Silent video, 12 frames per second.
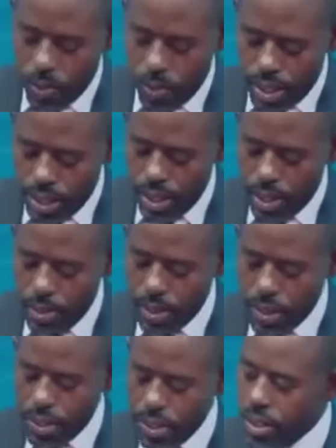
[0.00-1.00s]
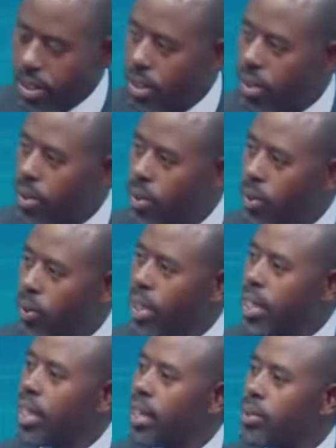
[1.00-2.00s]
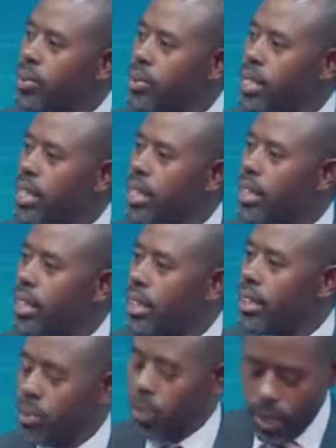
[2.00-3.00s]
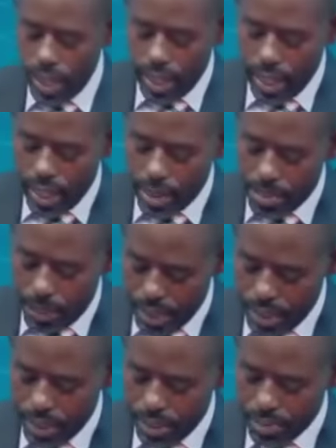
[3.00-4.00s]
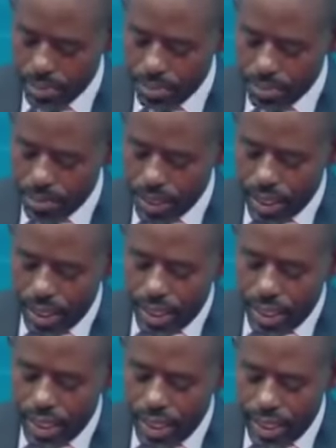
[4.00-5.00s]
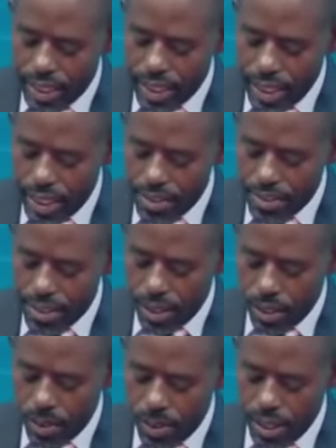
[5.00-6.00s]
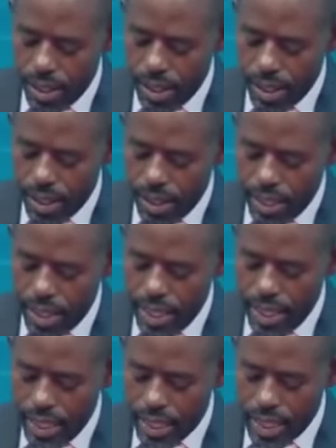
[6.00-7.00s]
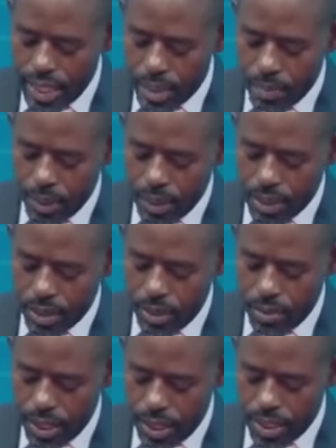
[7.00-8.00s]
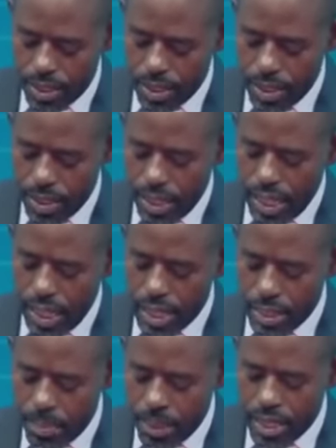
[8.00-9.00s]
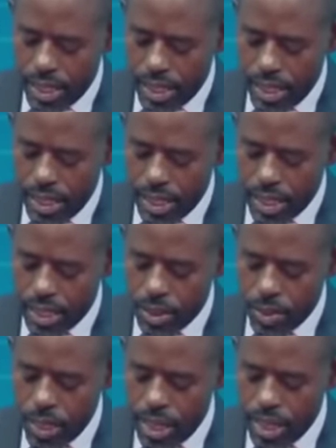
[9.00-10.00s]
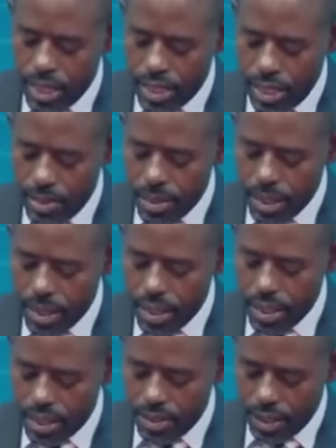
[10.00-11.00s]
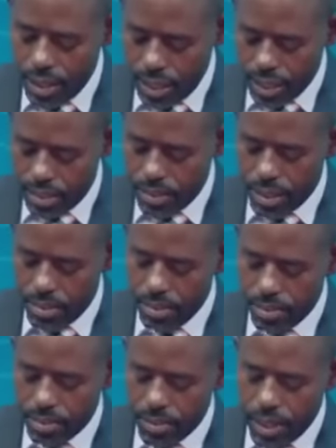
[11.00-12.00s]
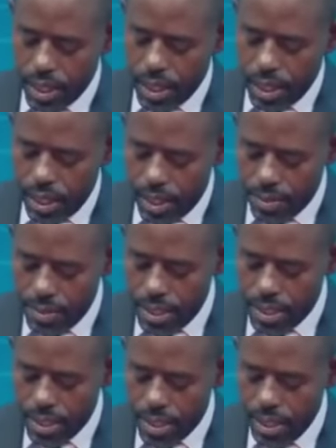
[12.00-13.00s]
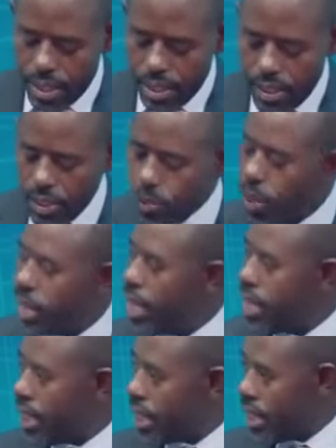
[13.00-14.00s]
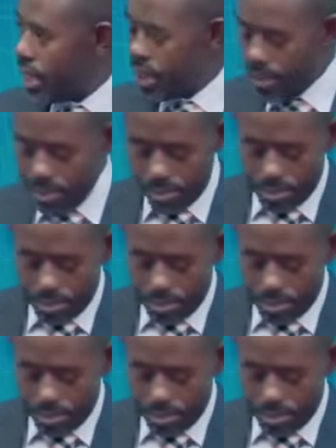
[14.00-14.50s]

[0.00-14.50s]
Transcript: whether in opposition or in-house within his own NRM party. He is the alpha and omega in each aspect of the country, especially in a country where there is limited civic activism. FDC is well dissected.